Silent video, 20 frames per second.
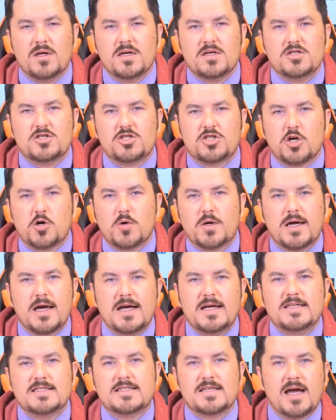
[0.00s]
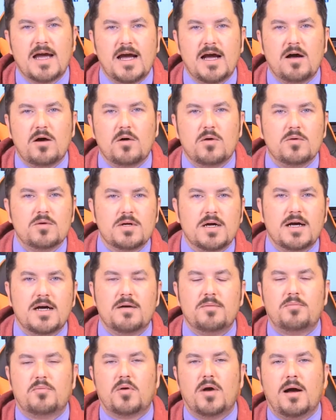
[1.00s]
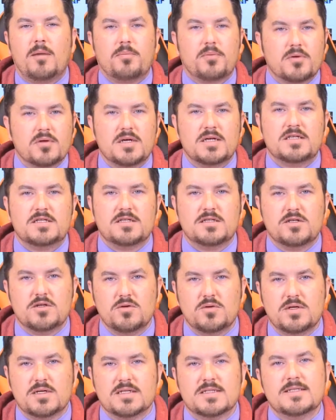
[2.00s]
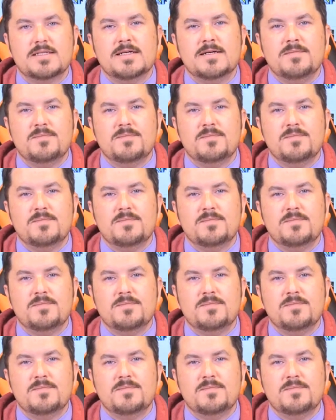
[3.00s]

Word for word: showcase how uh, properly to do this.